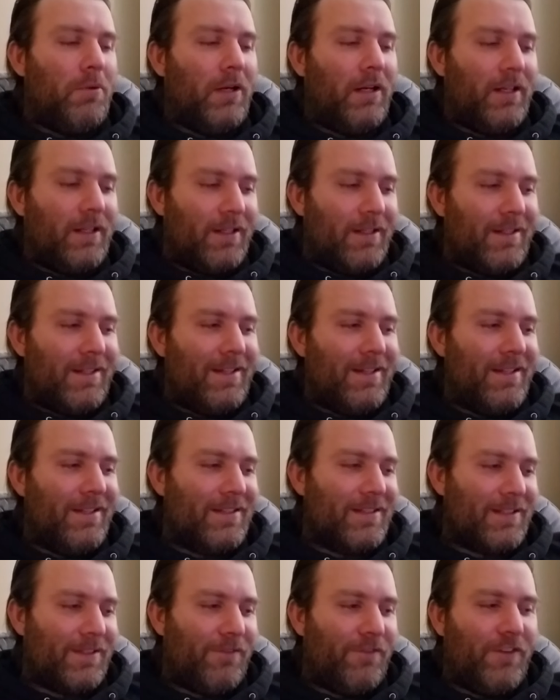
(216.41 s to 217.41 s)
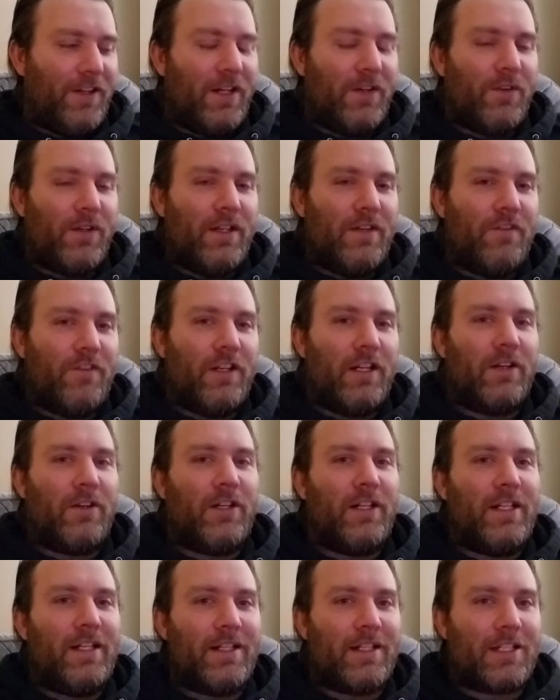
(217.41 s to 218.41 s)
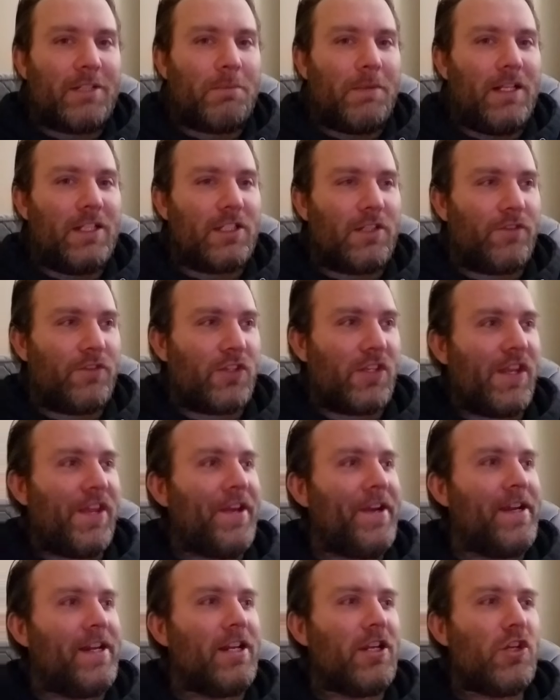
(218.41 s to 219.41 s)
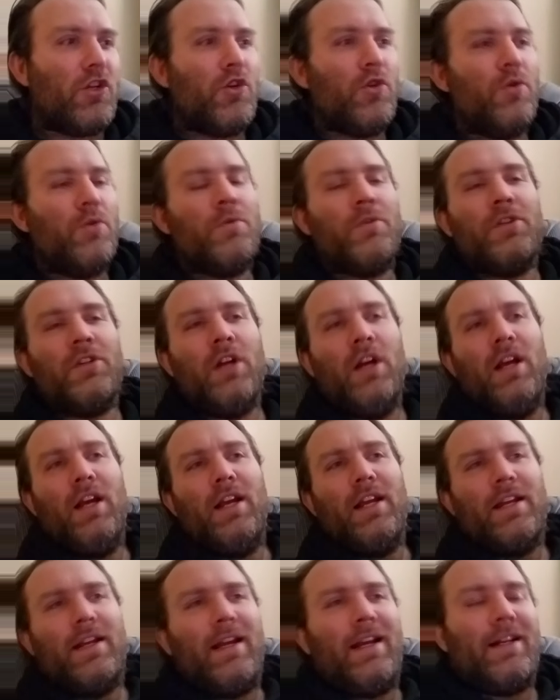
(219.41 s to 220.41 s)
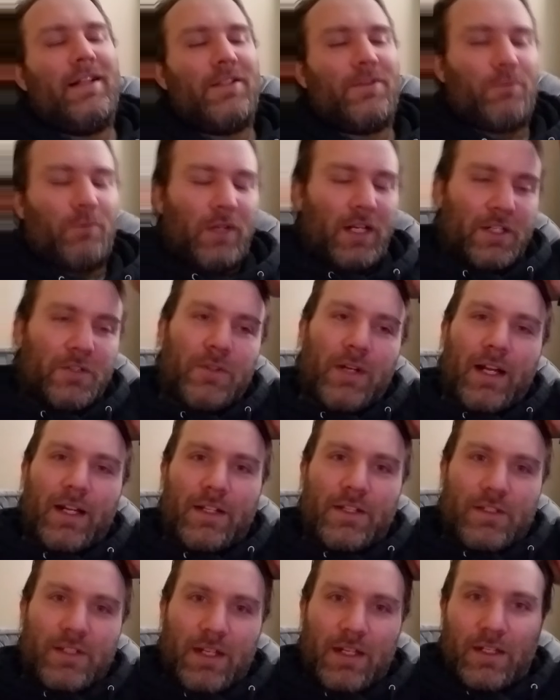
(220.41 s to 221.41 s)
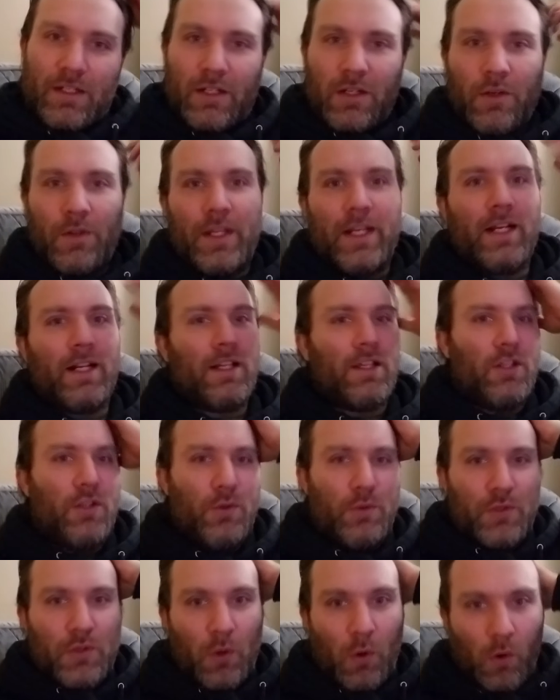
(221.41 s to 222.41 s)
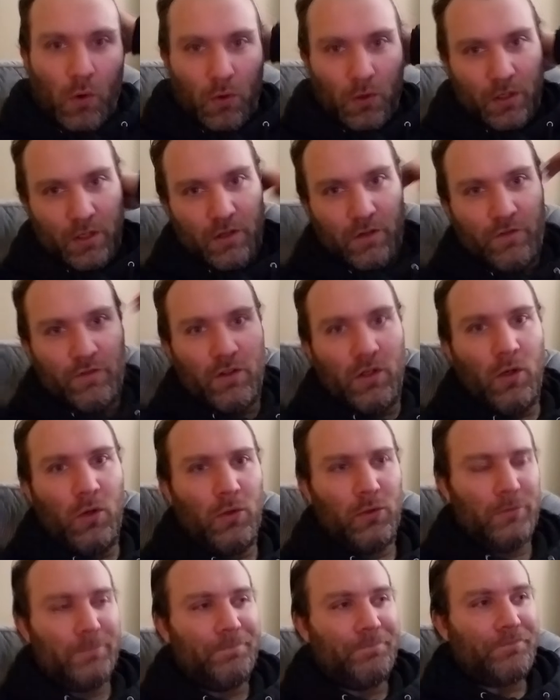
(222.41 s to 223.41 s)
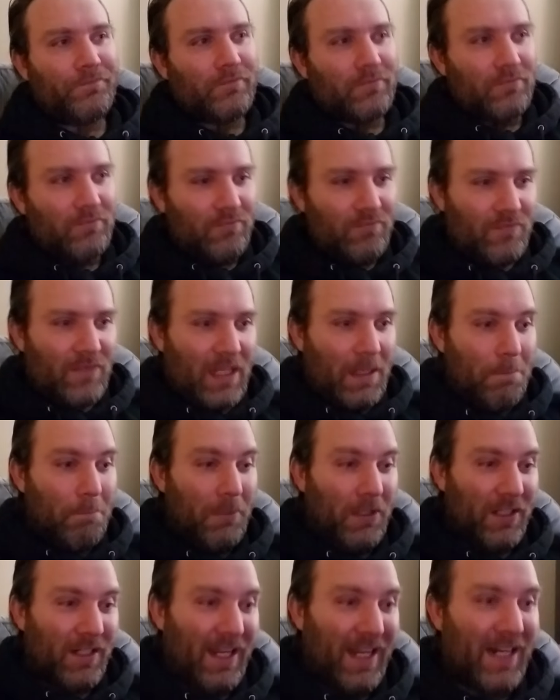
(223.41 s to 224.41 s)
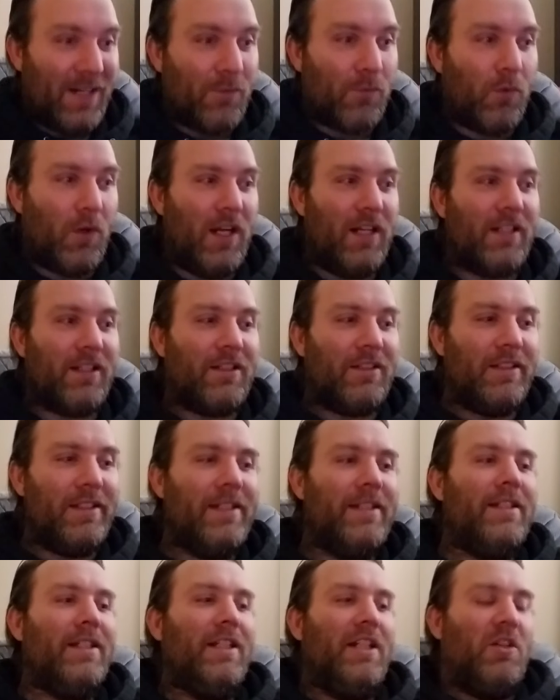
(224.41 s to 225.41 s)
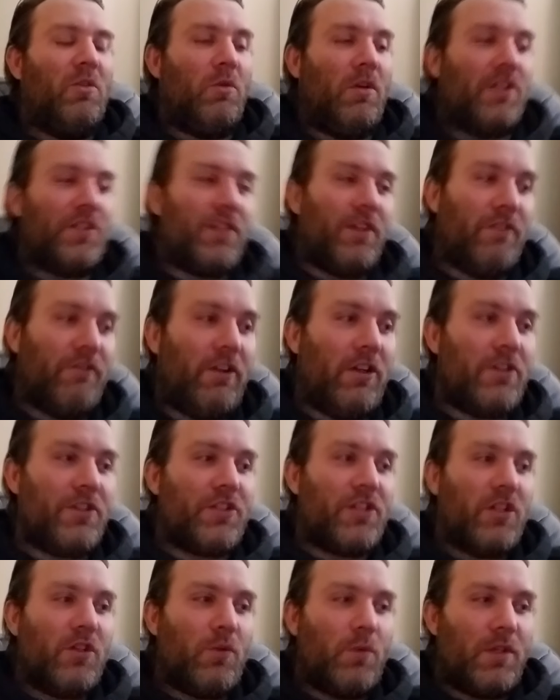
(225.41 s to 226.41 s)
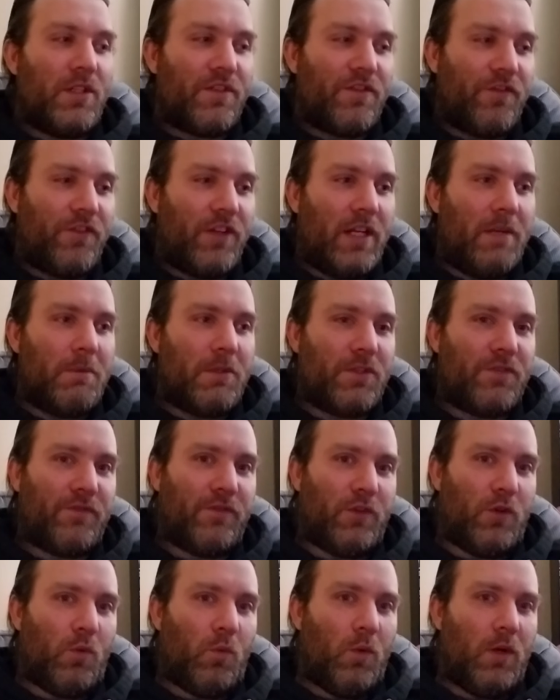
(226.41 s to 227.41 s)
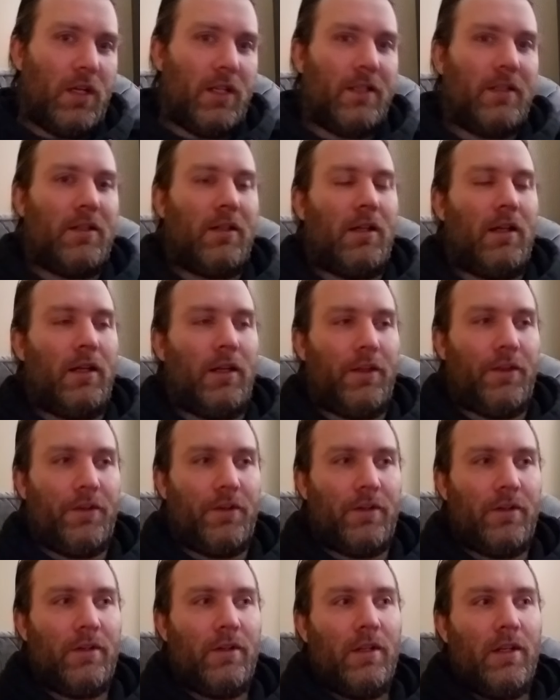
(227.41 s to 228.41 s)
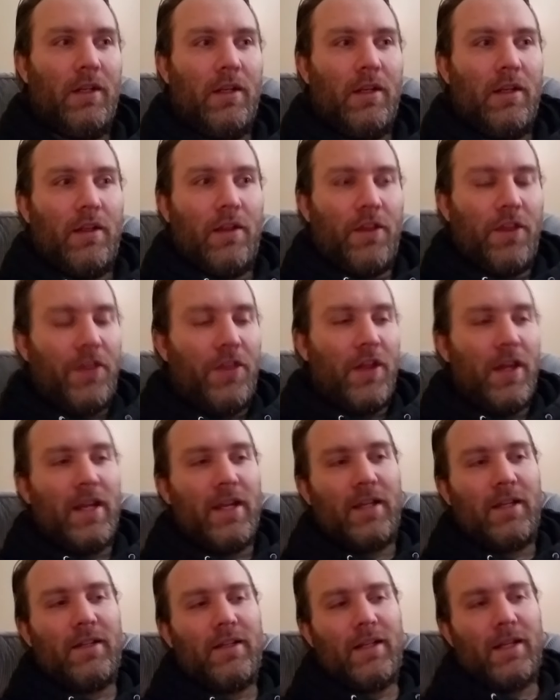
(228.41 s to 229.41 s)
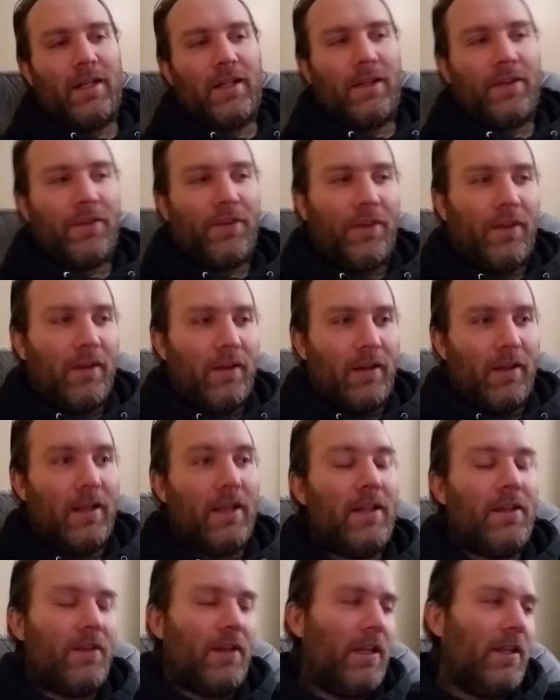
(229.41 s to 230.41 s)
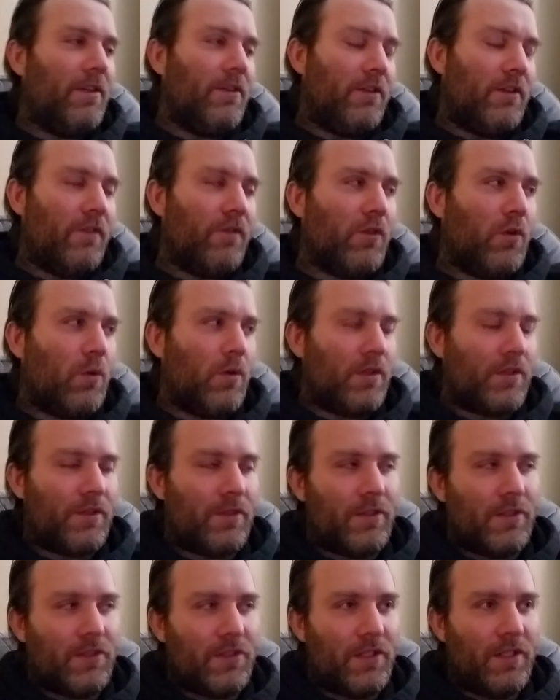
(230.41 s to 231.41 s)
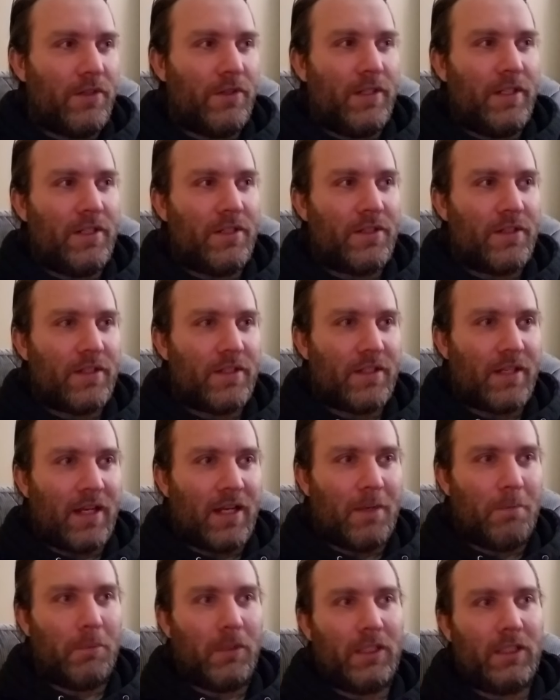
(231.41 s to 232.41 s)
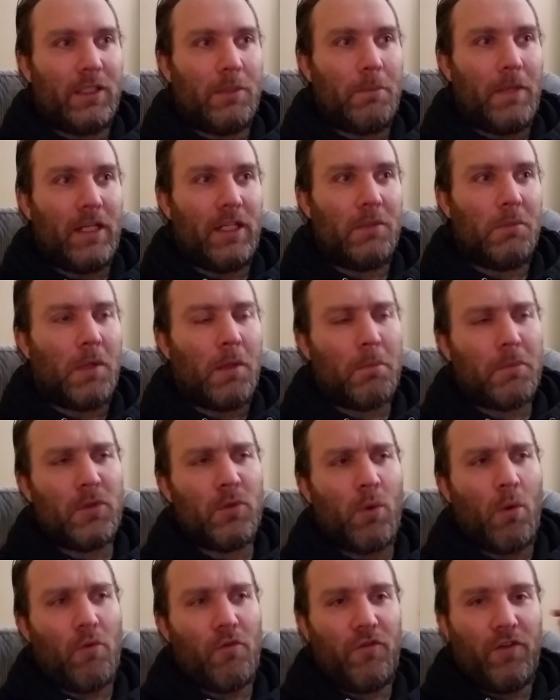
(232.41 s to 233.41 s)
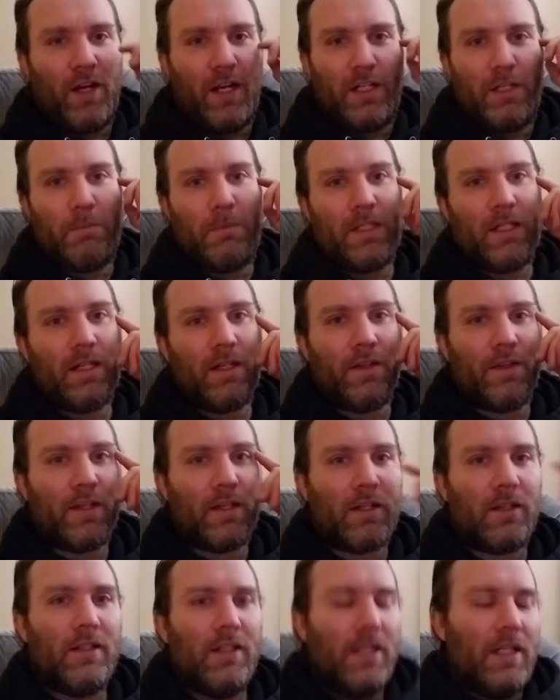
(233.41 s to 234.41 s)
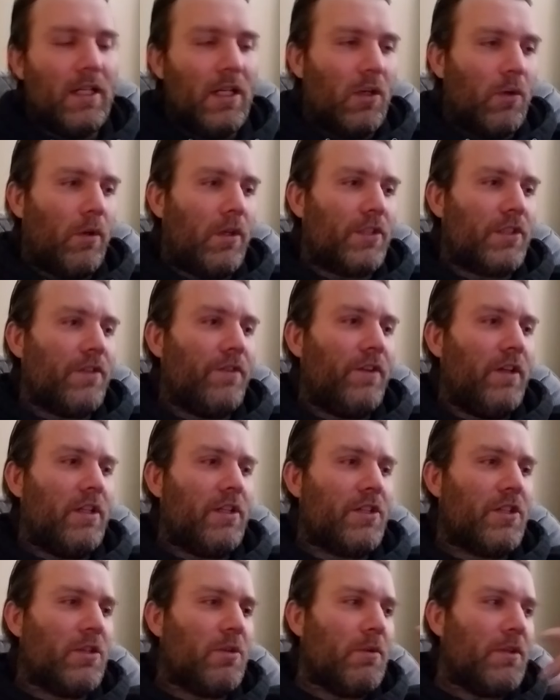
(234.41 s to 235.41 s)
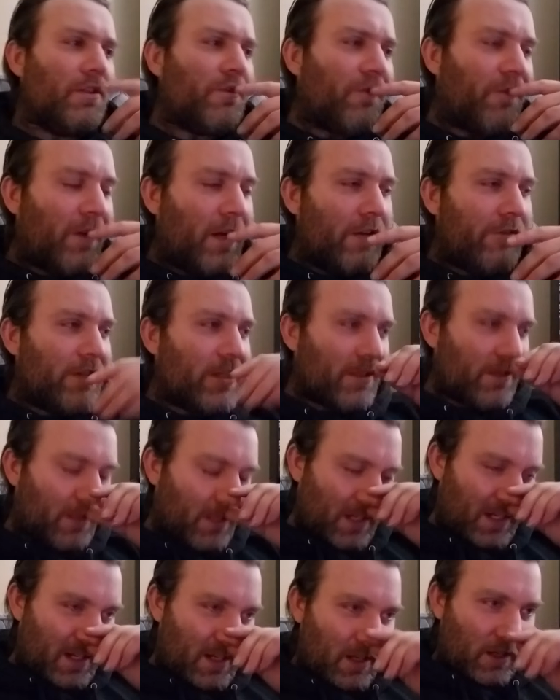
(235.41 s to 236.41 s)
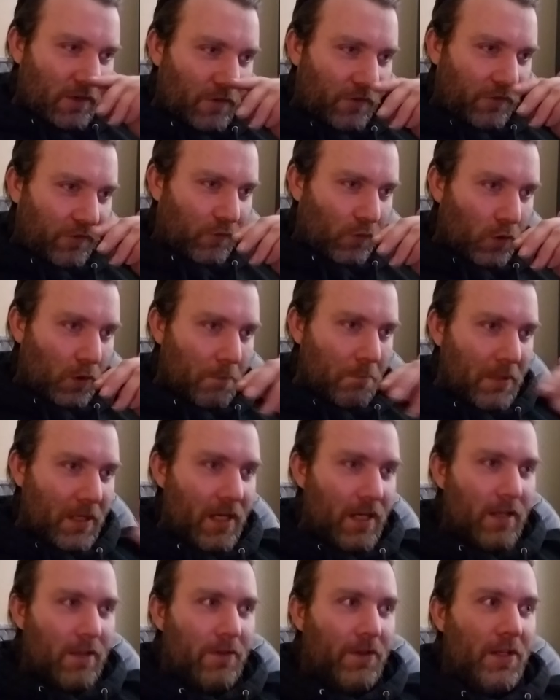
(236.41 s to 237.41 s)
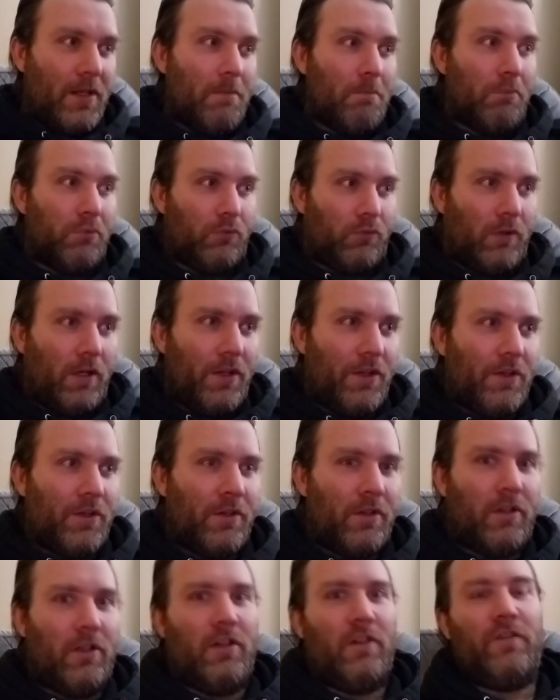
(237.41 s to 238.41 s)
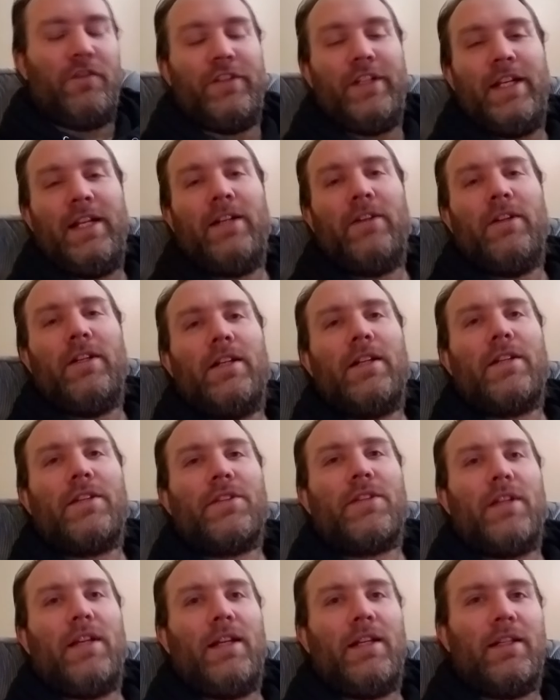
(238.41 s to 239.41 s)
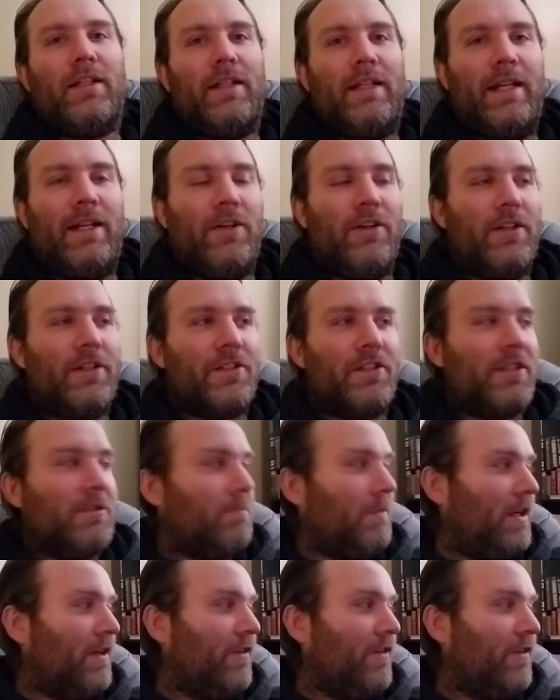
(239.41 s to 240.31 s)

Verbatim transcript: but it's very very expensive so they had a huge as red dragons tend to go they got a huge hoard of gold but ironically, Rascarvonestir was famous for one other thing, and in, in of course, the series, because I completely made him up. You won't find him in anything. Rascarvonestir was famous for being the brother of Garyx, and Garyx is my